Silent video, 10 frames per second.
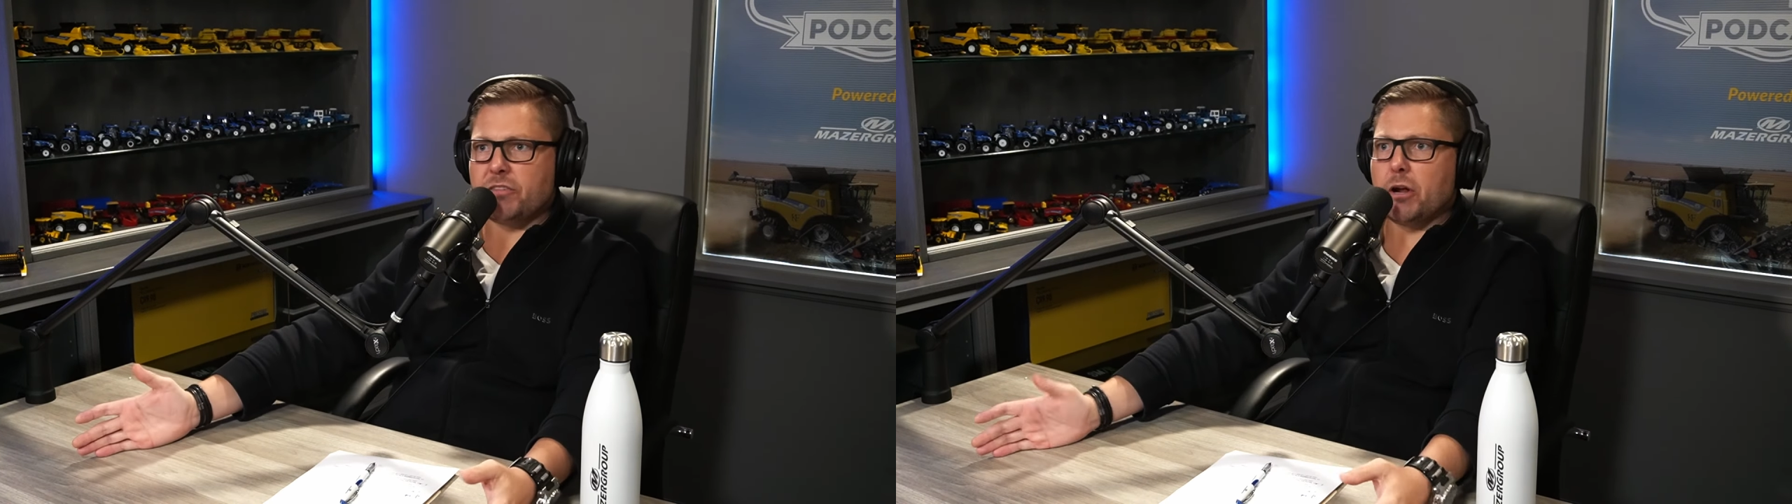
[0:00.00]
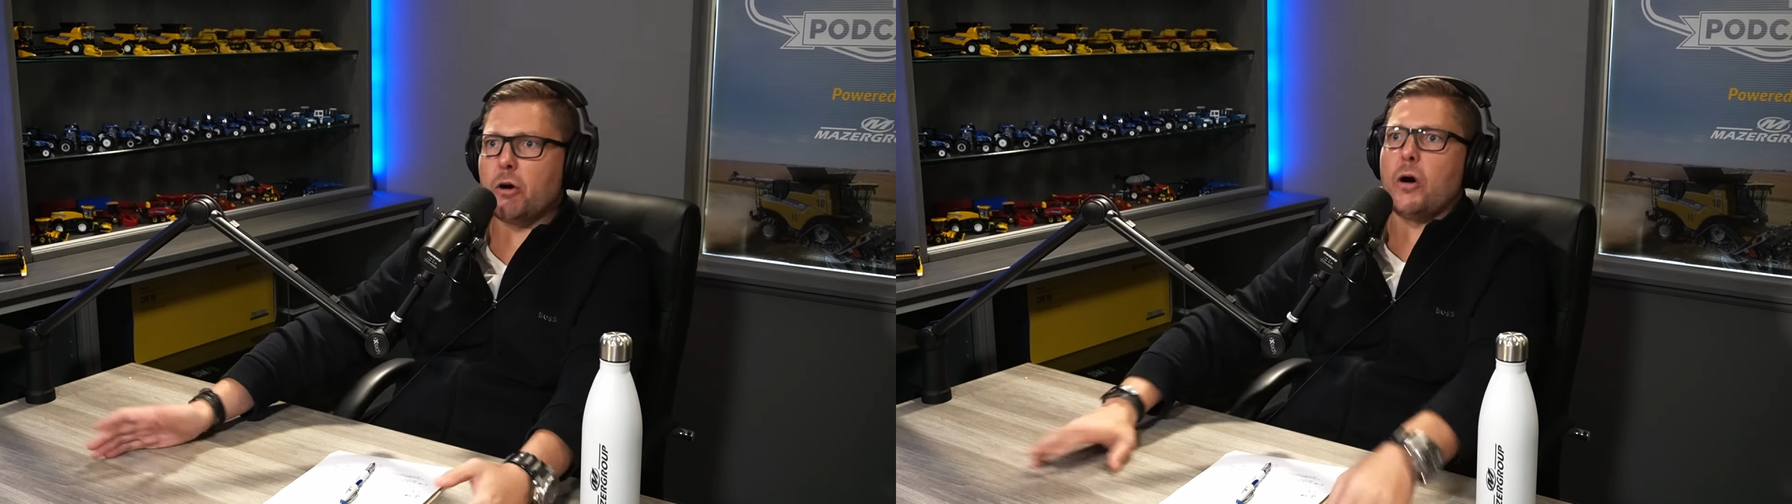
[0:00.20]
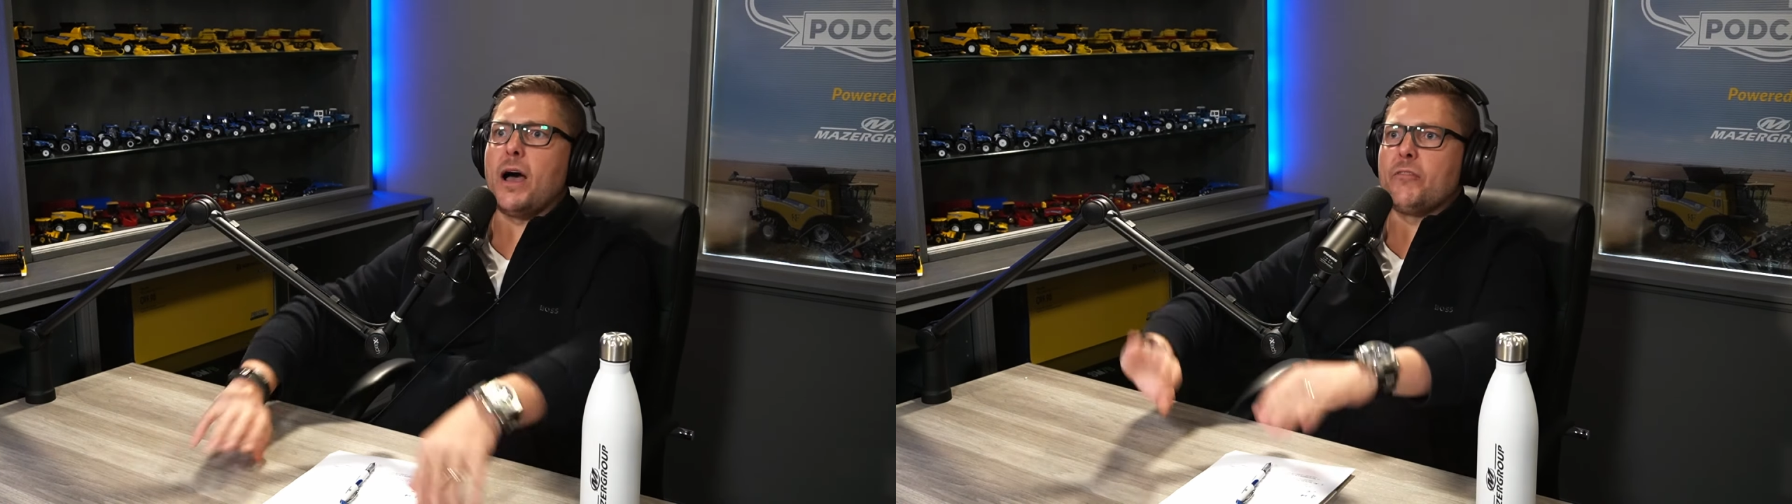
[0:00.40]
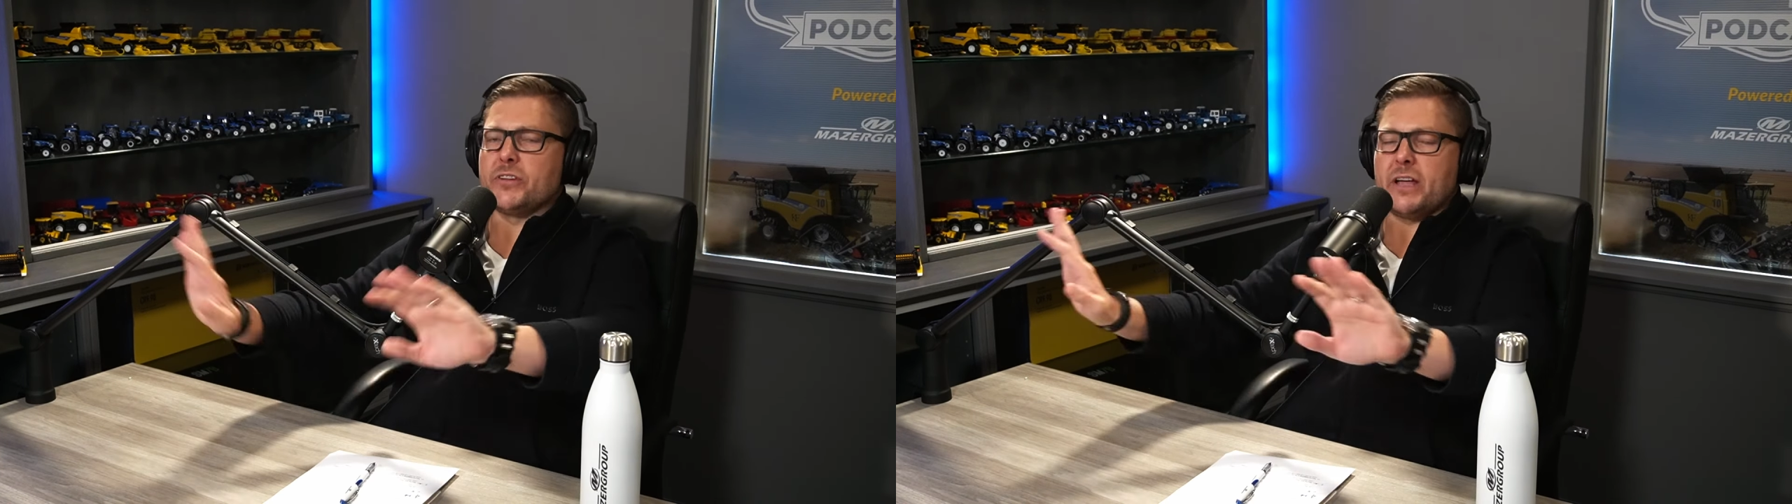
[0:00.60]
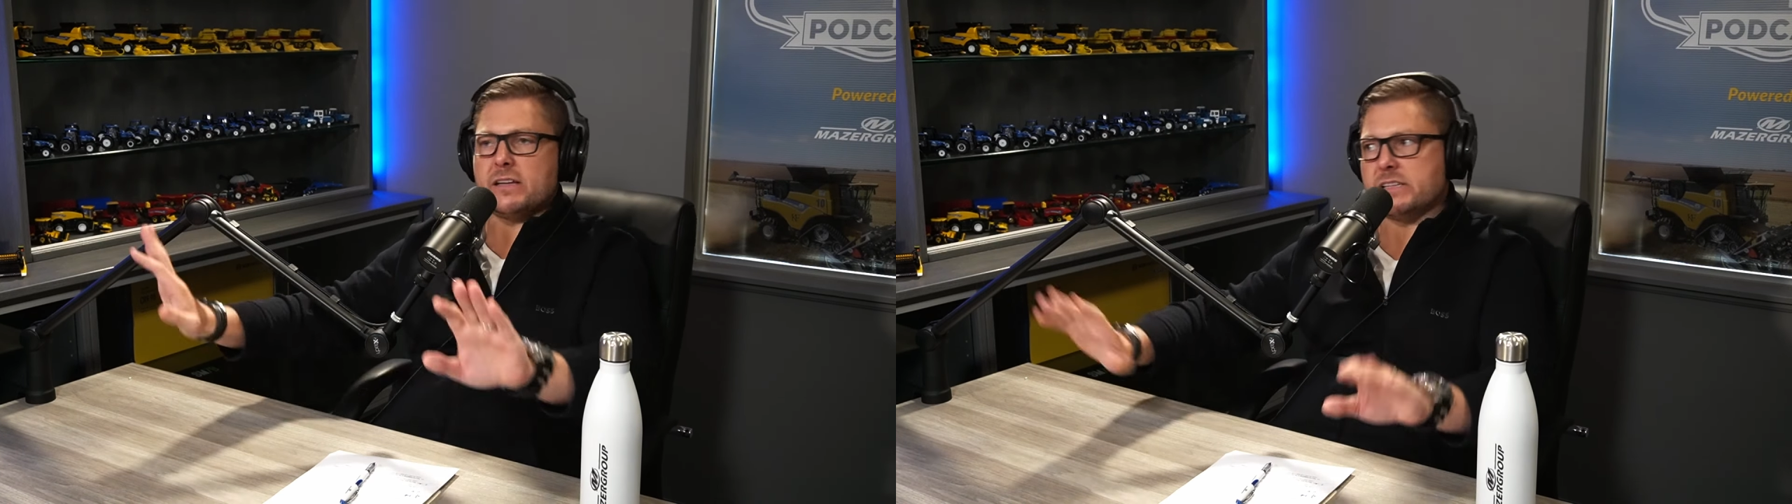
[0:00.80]

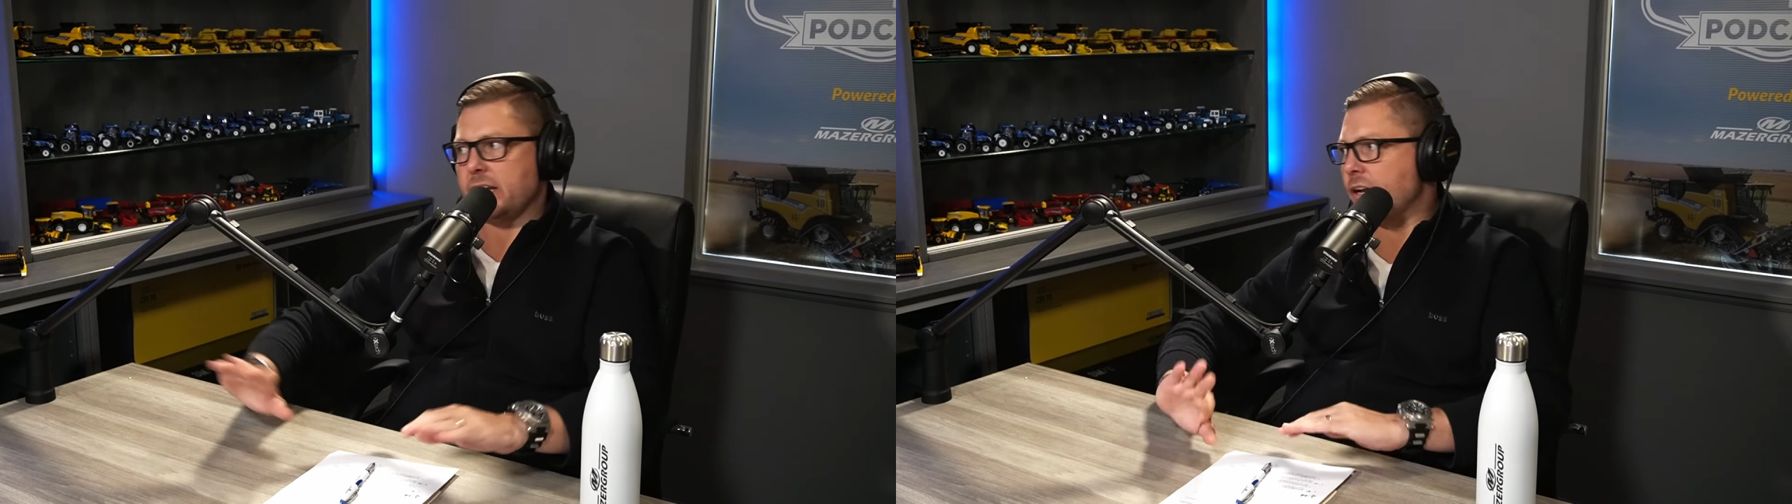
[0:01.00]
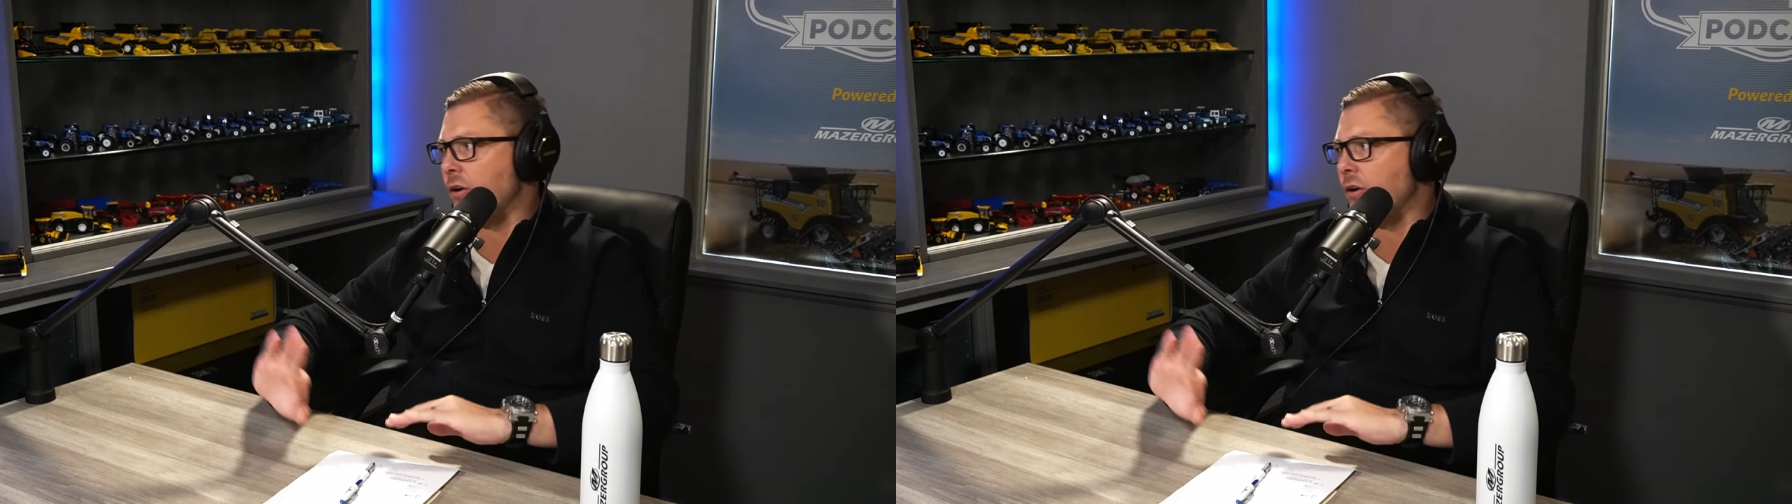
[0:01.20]
advertising,